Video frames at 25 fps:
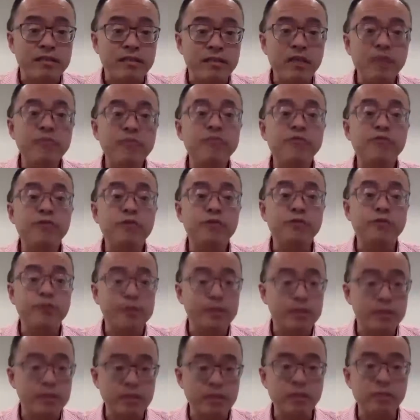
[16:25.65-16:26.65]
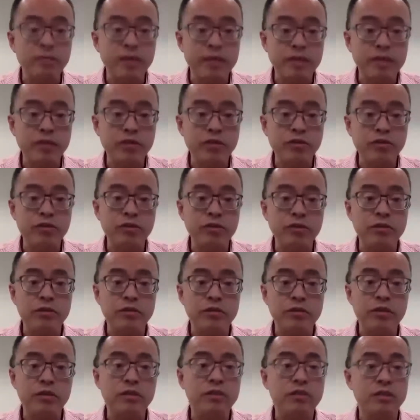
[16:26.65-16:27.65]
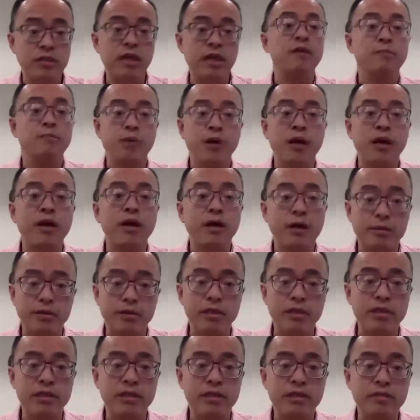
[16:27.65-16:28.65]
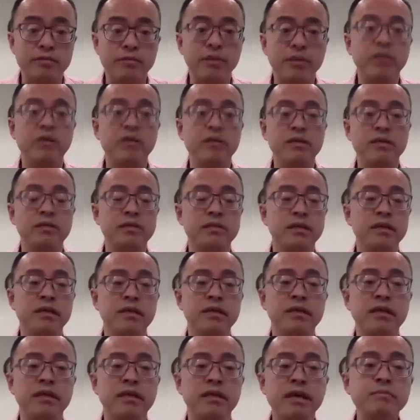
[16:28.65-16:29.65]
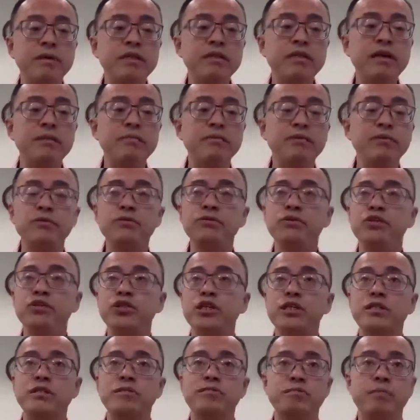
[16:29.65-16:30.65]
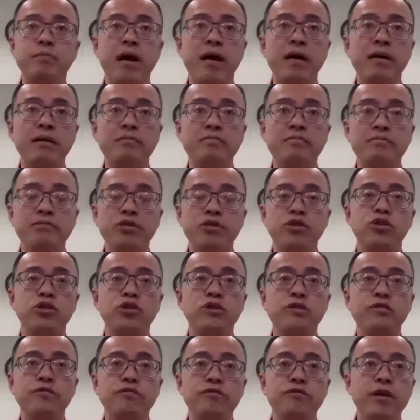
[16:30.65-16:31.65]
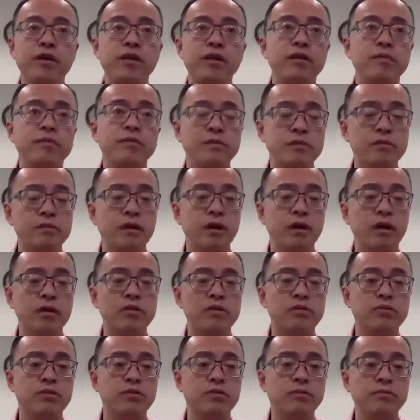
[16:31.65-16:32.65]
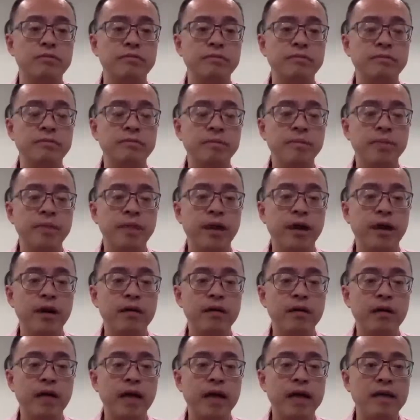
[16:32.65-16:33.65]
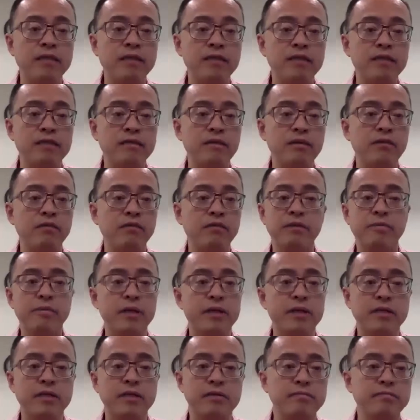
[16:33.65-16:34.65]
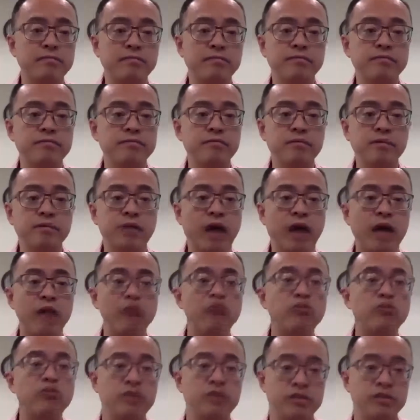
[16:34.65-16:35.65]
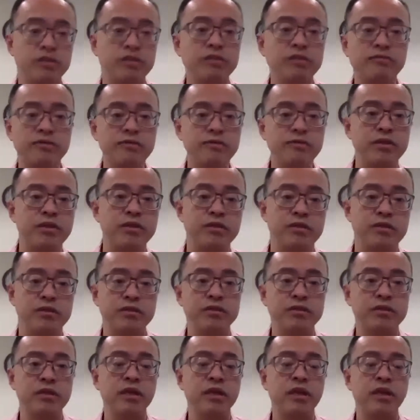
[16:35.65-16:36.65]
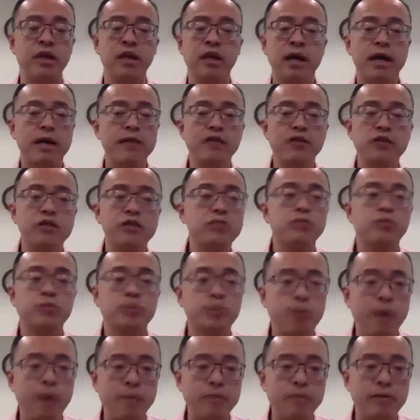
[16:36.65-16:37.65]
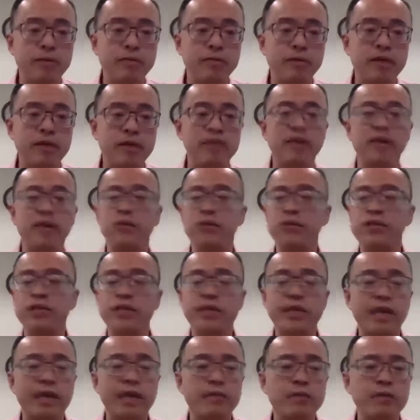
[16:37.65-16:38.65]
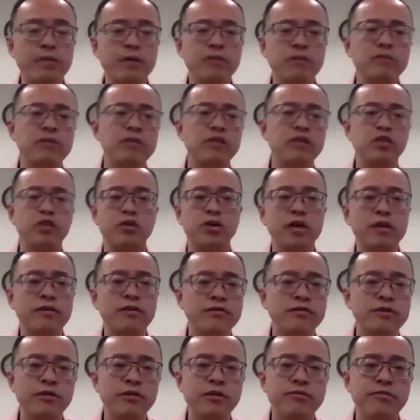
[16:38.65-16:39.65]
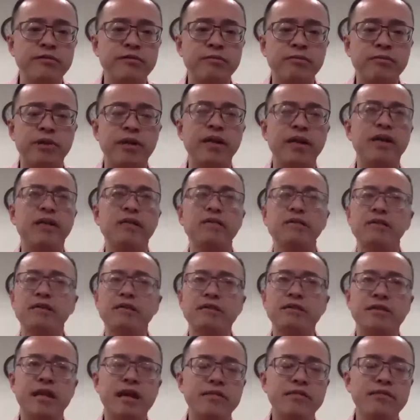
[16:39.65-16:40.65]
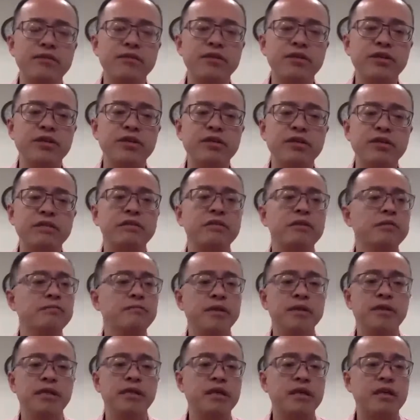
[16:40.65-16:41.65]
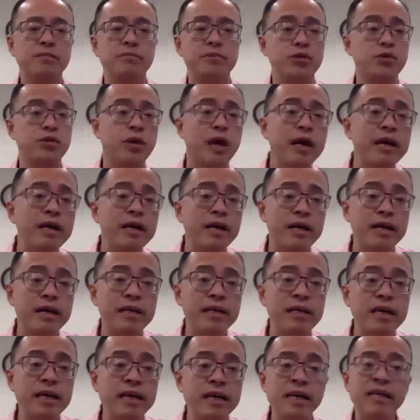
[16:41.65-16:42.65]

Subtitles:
Even for facility managers, it's not a priority, because they've been able to just buy GE, Philips, Osram light over the past 100 years, 50 years, and just swap them, right? LED came along, they try a few different products, not very good, but they keep trying.